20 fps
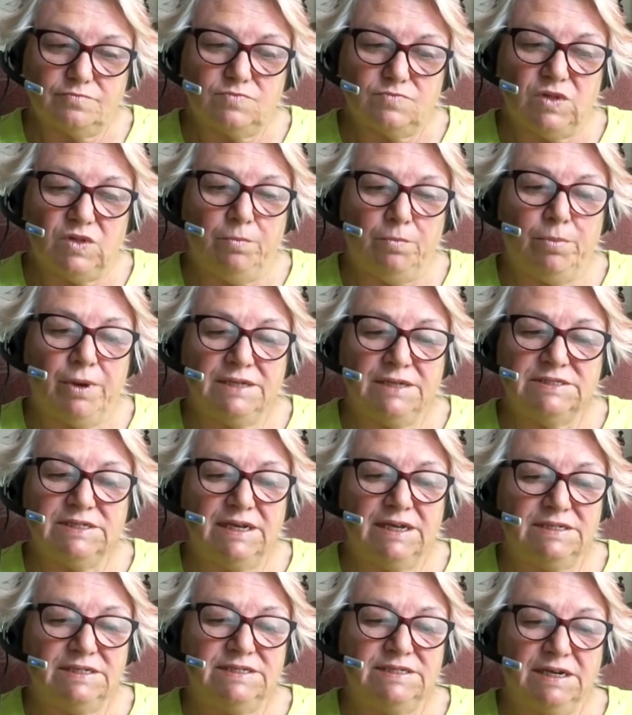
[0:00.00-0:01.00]
Buy-to-let
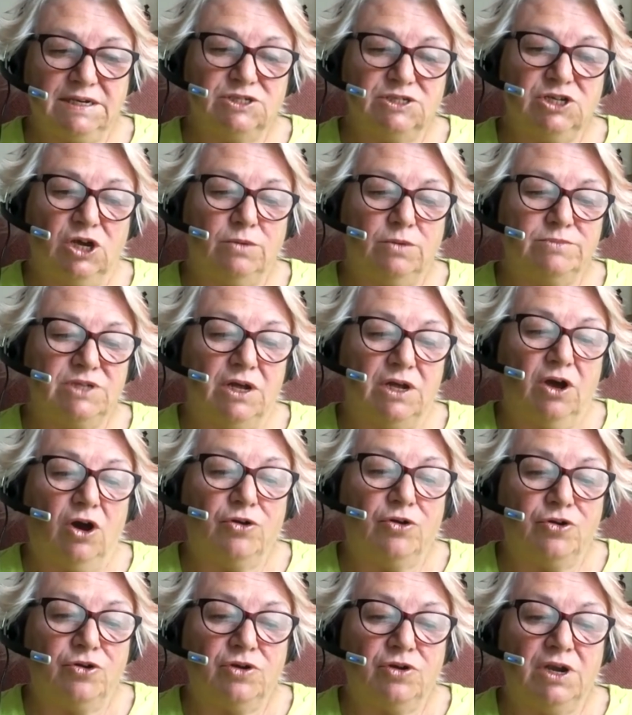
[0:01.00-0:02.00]
and second homes are
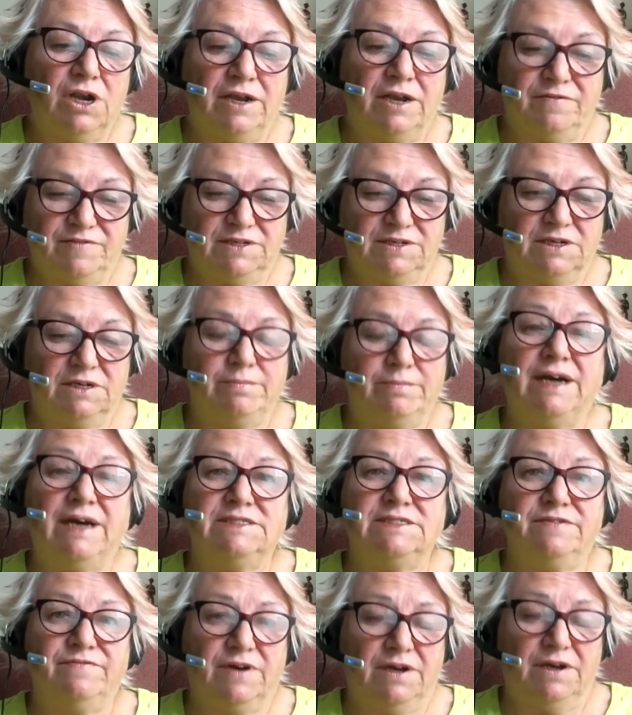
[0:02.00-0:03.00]
not lifetime as
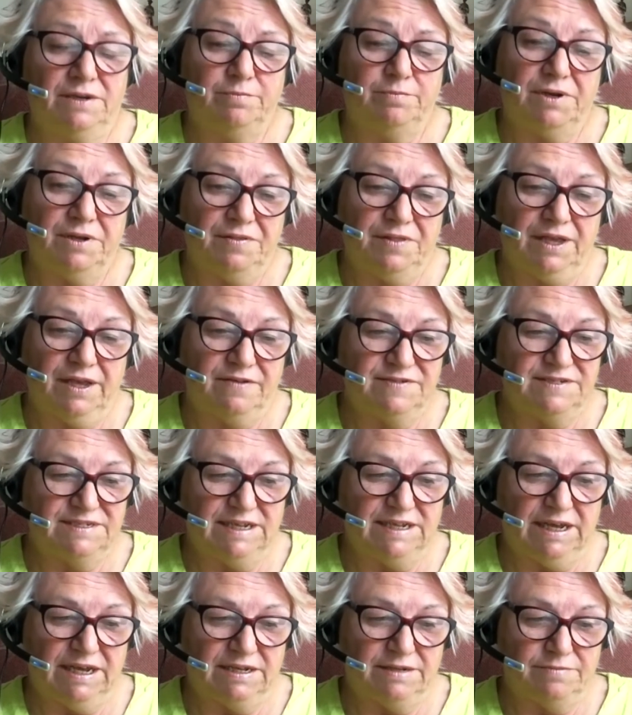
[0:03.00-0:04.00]
defined by the
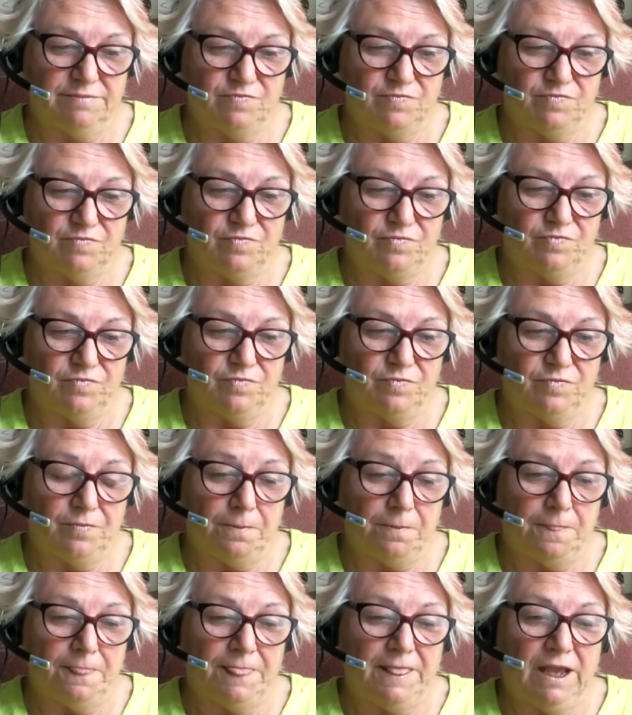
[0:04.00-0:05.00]
FCA.
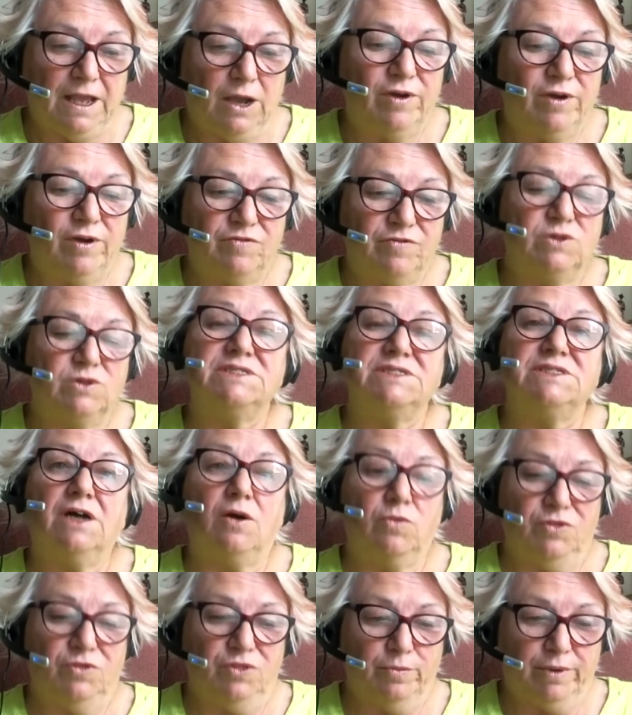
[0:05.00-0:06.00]
However, we'll
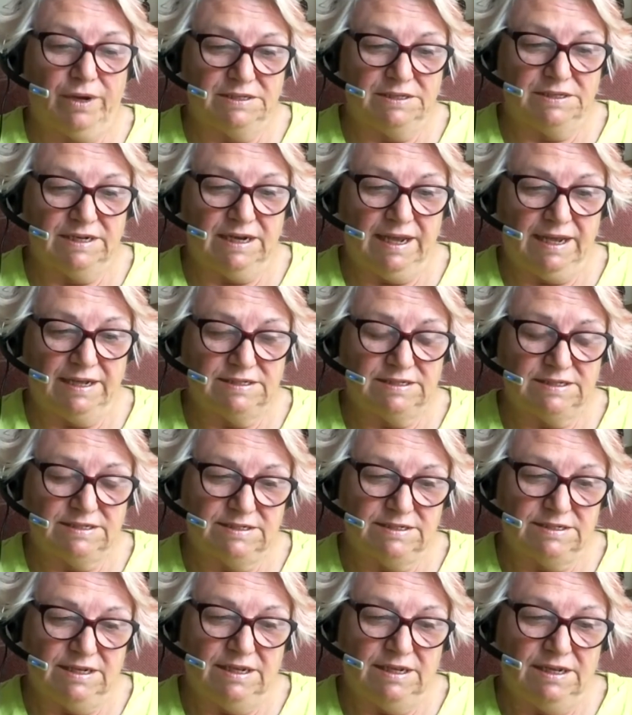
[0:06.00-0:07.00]
start with the buy-to-let.
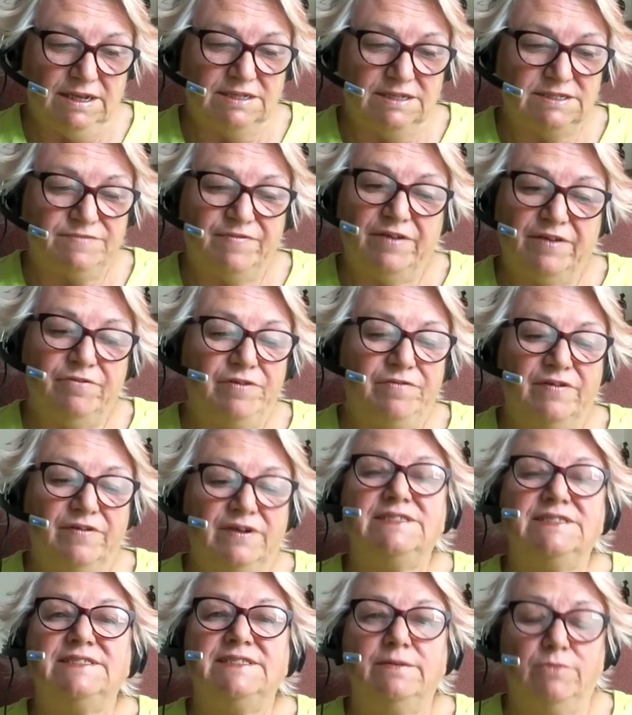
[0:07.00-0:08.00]
It's very, very
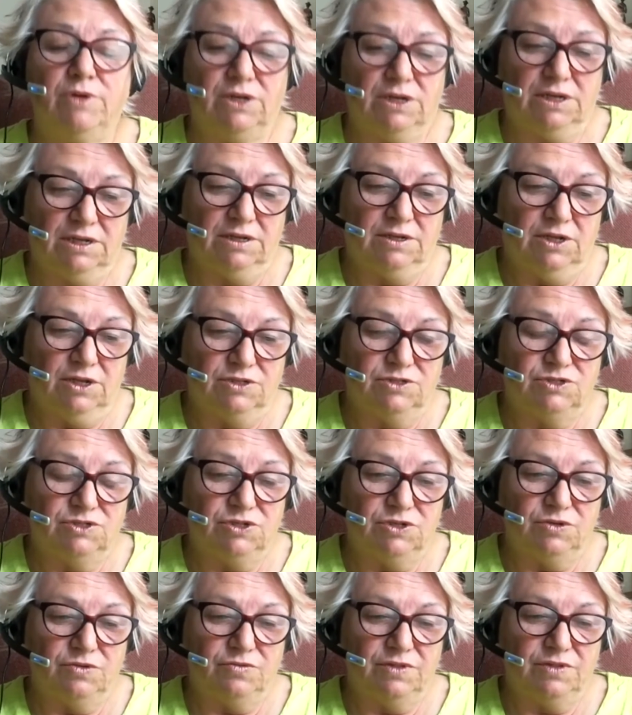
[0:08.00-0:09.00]
similar
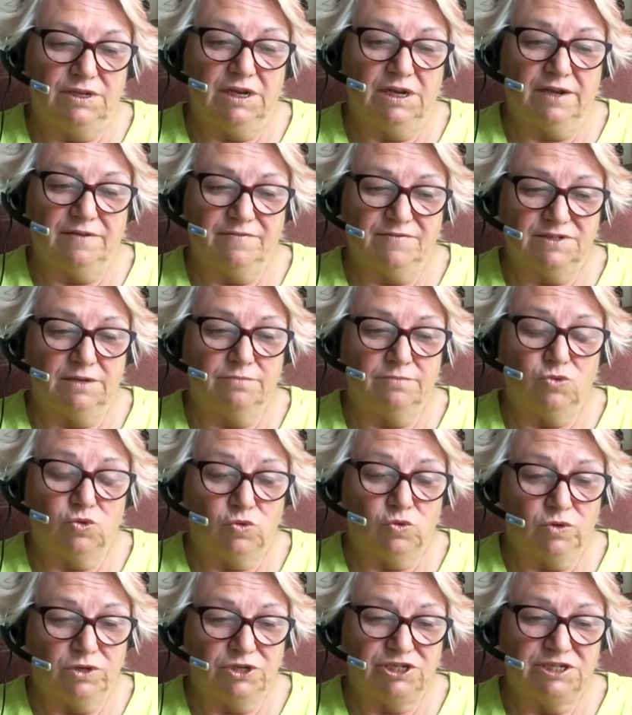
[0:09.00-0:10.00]
to the lifetime
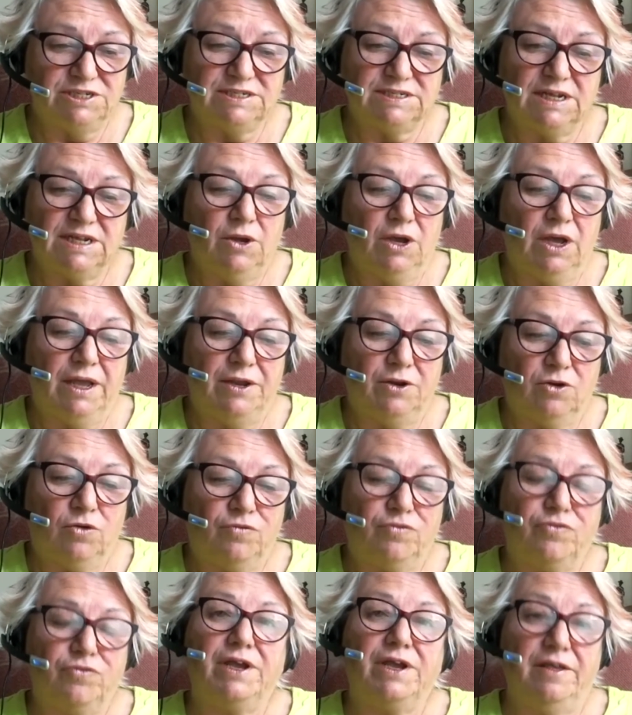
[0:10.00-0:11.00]
mortgages in
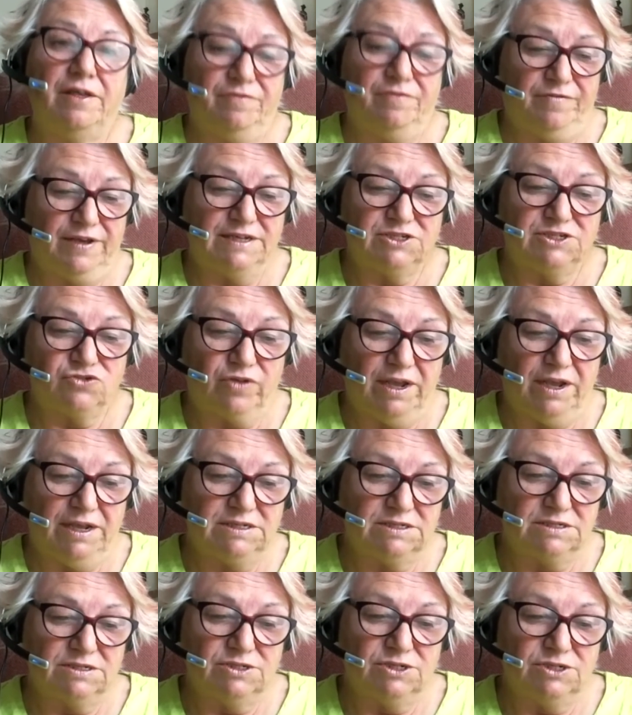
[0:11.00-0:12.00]
offering a fixed
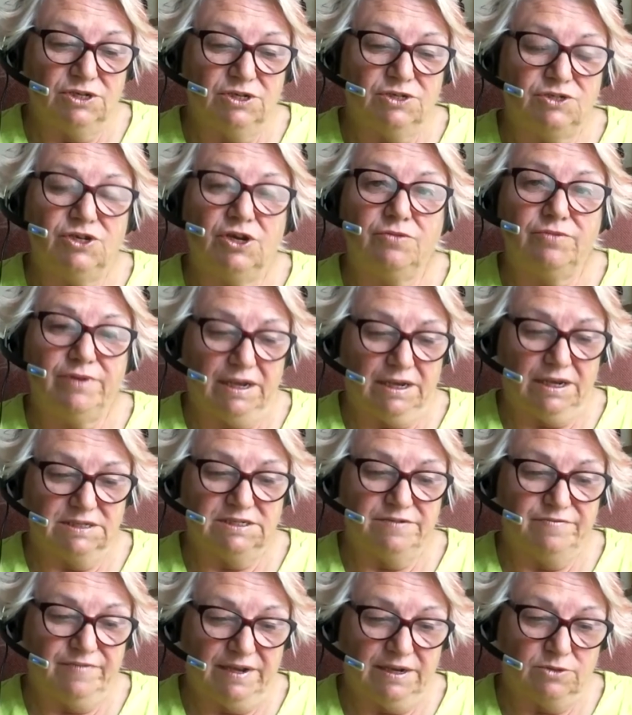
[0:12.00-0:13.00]
rate, no
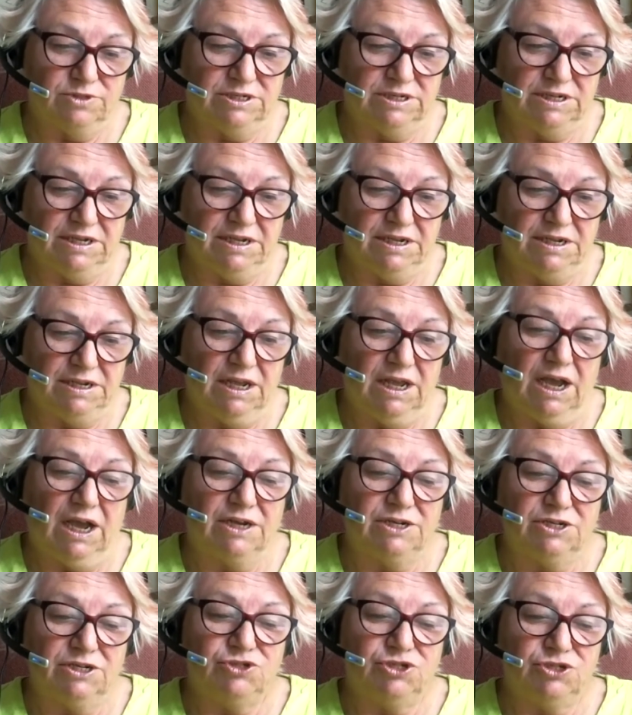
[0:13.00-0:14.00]
negative equity,
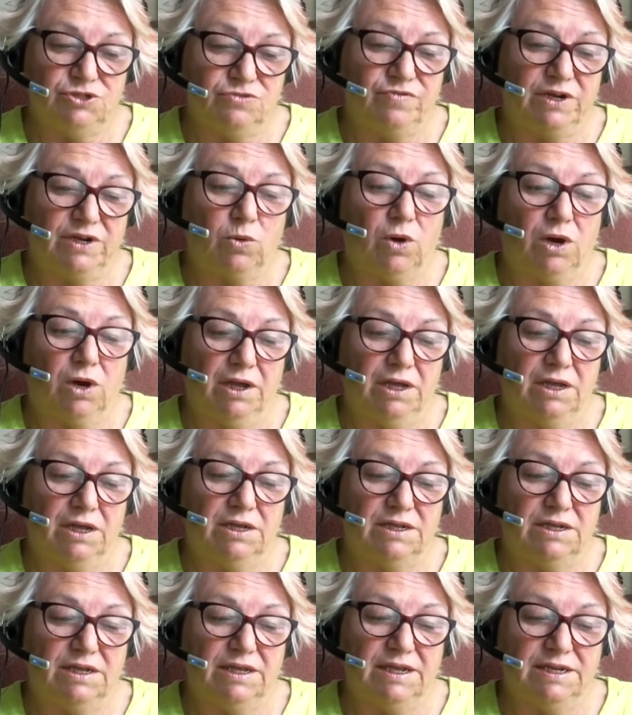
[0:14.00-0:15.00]
and you do require
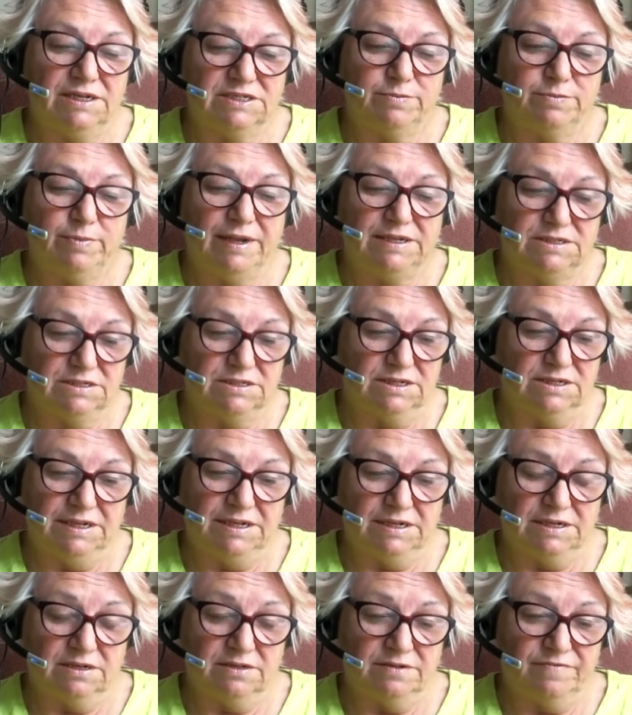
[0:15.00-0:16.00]
independent
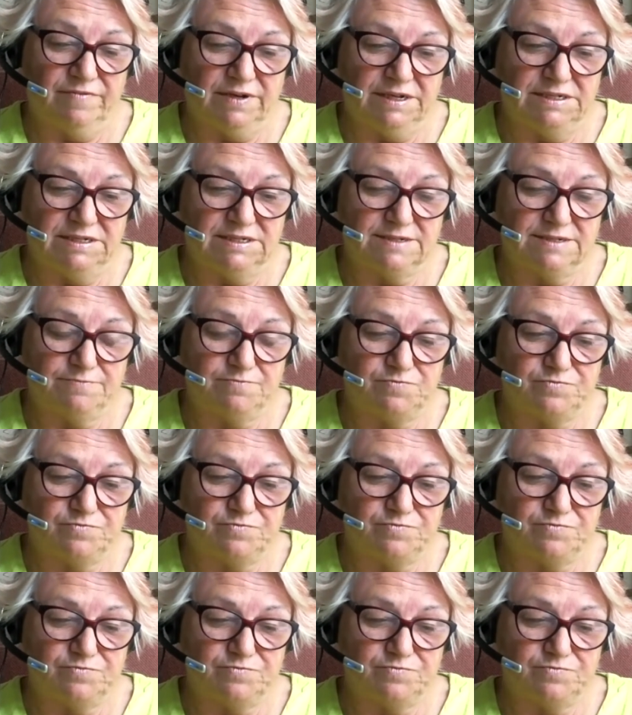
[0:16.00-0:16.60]
legal advice.